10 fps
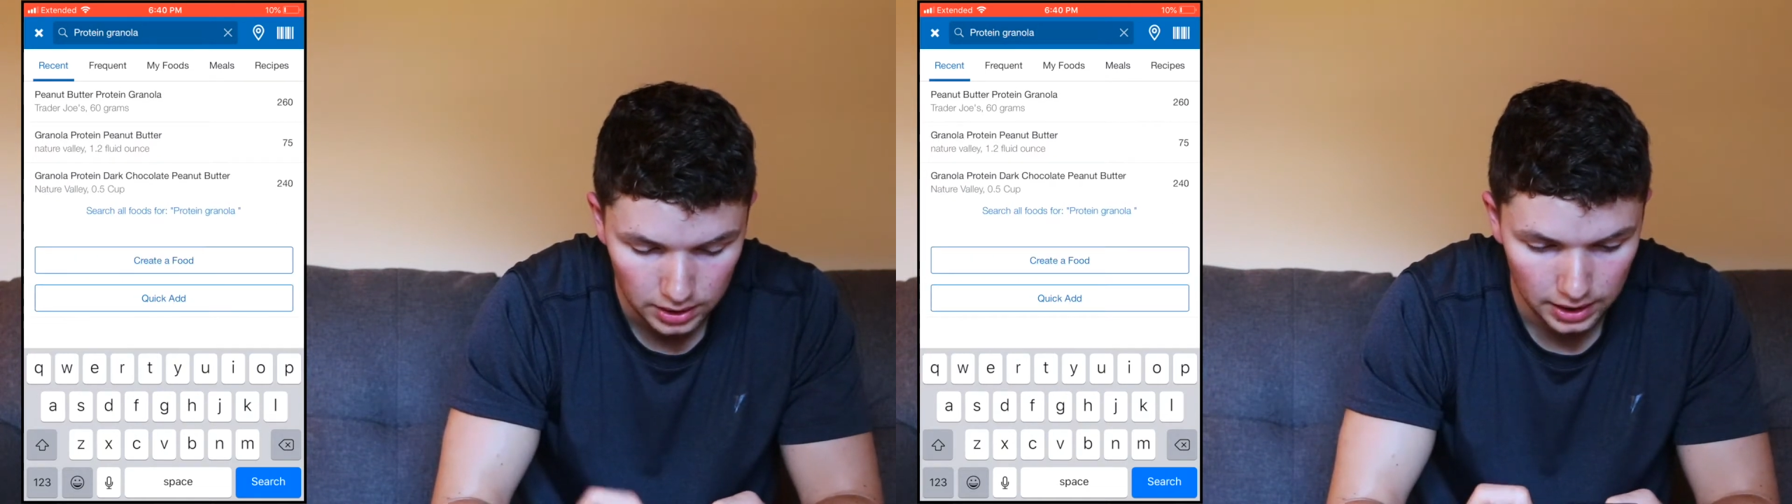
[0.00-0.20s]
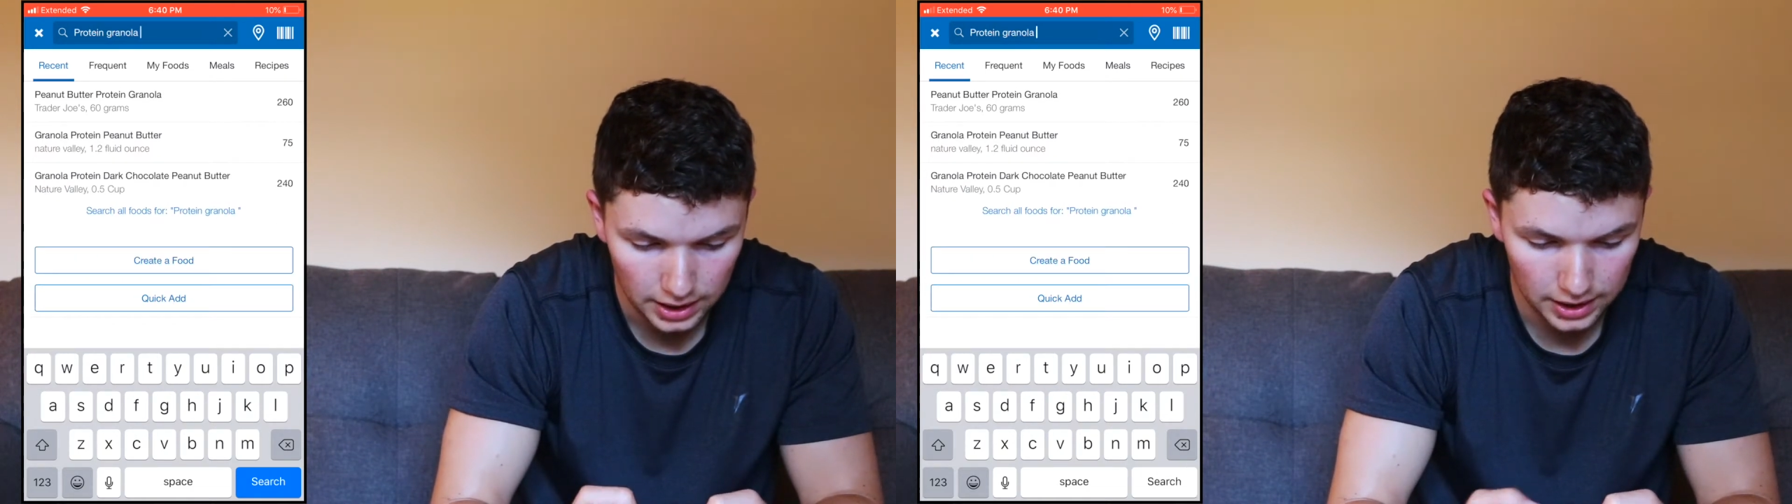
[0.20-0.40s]

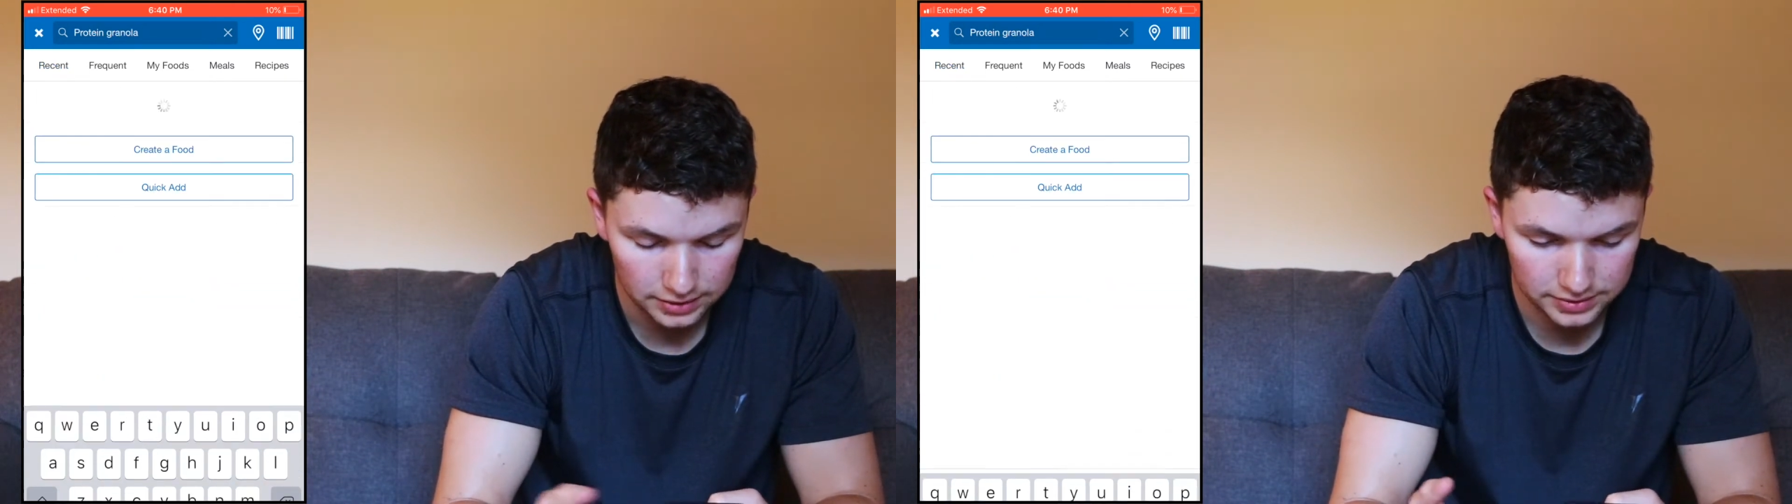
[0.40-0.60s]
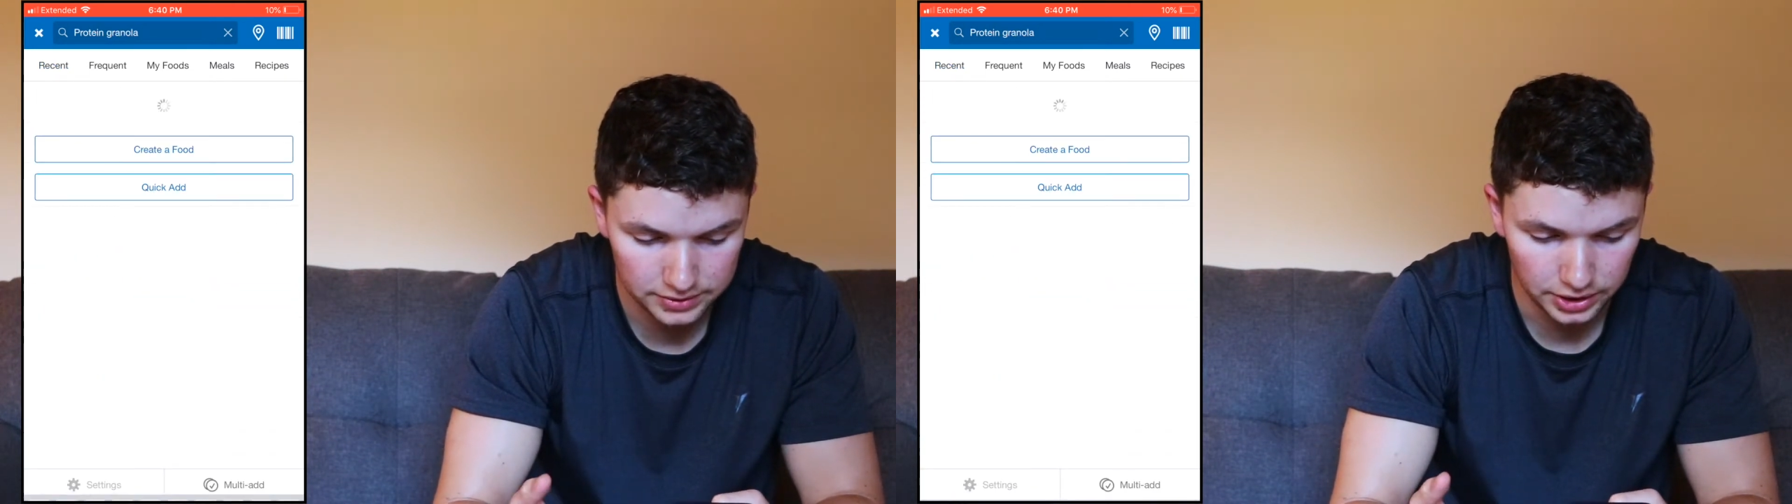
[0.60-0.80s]
and I
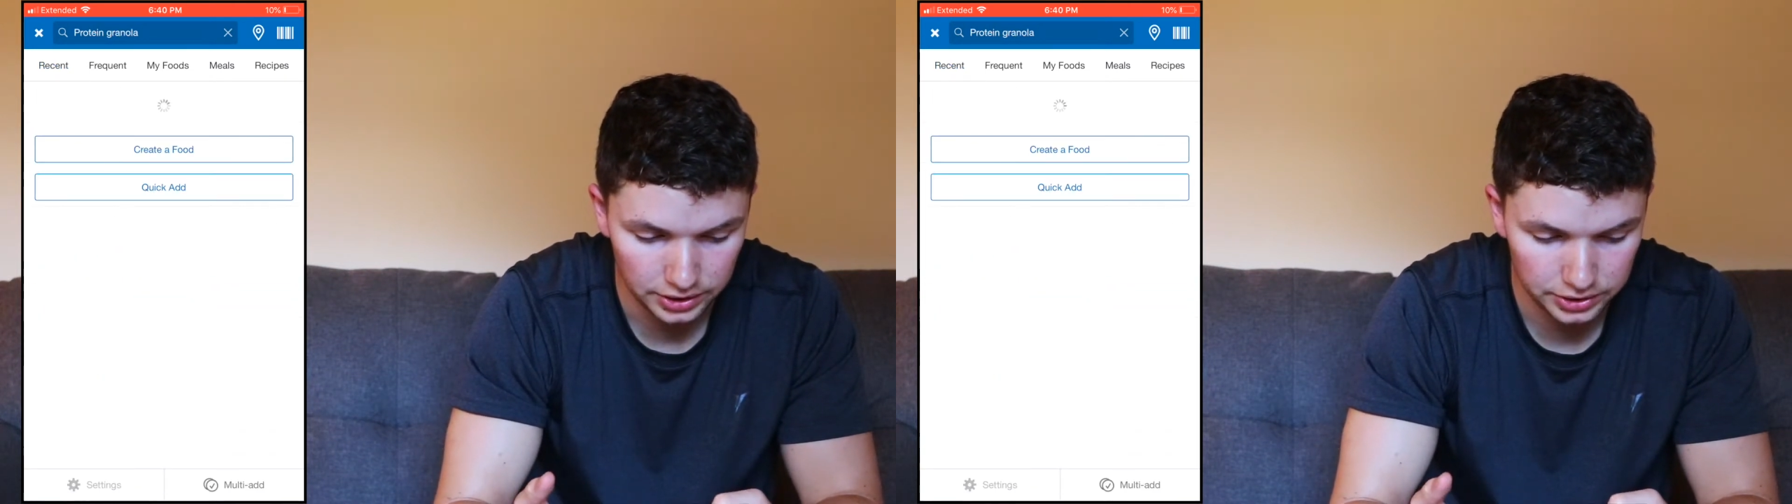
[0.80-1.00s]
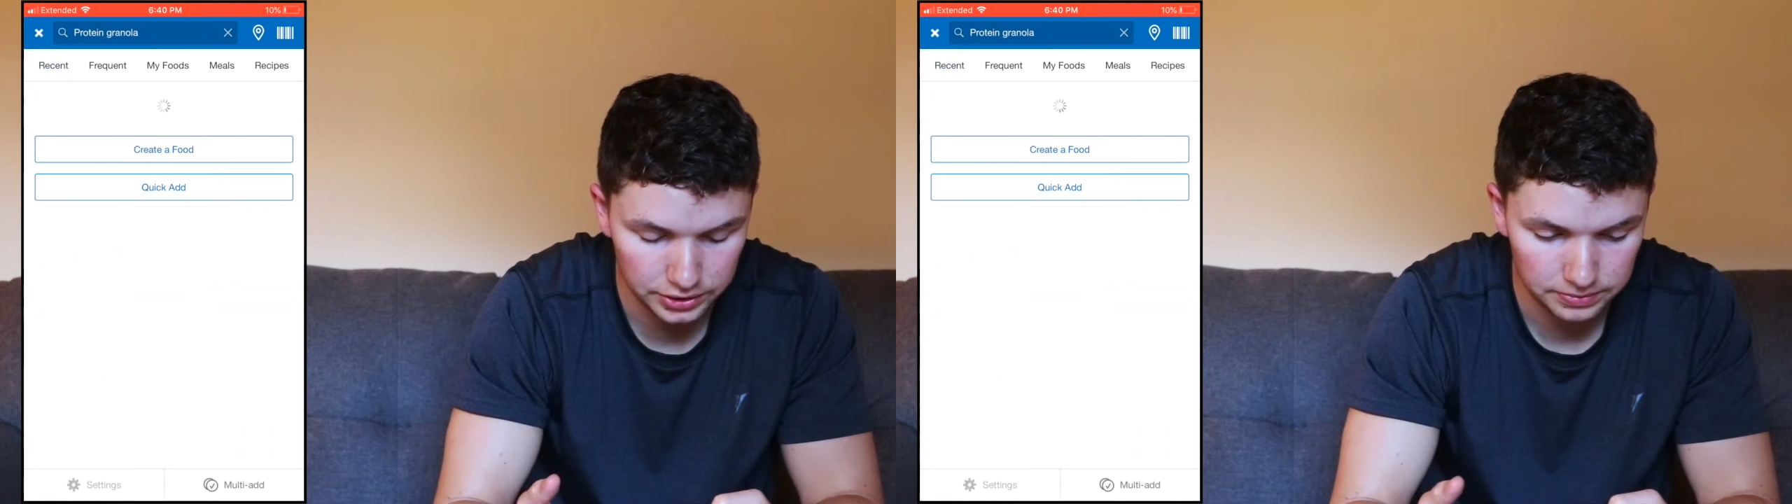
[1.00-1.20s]
hit
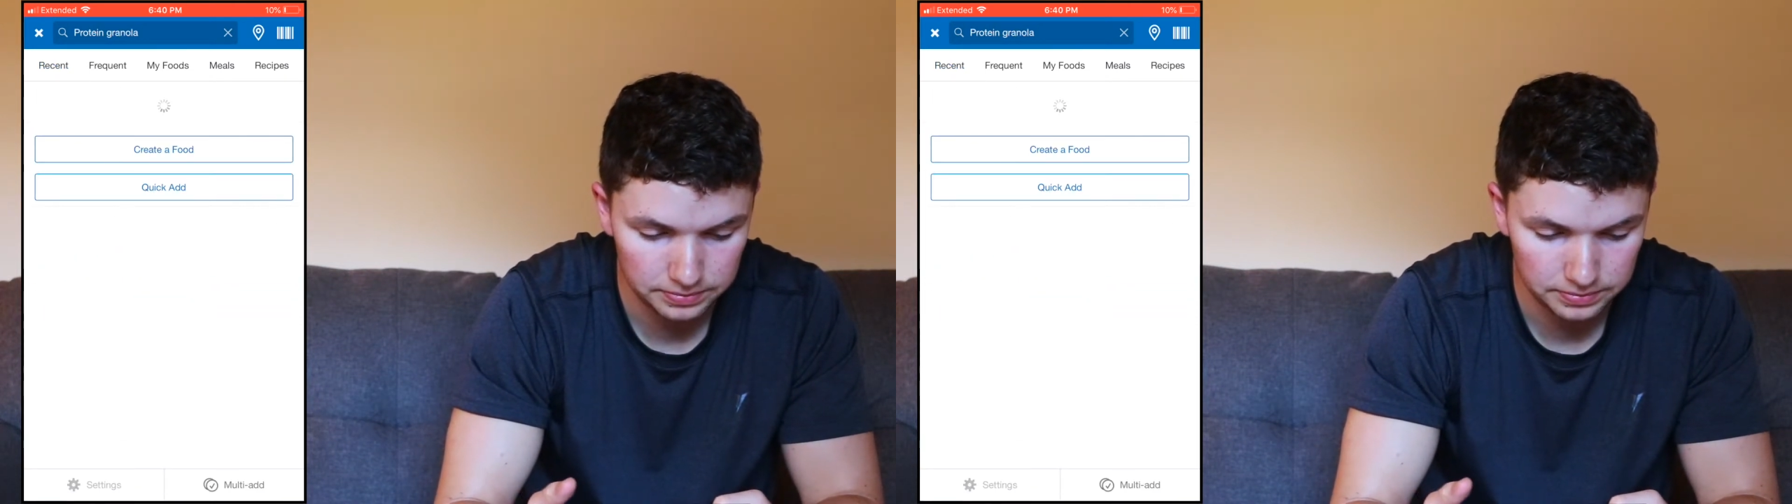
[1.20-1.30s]
search,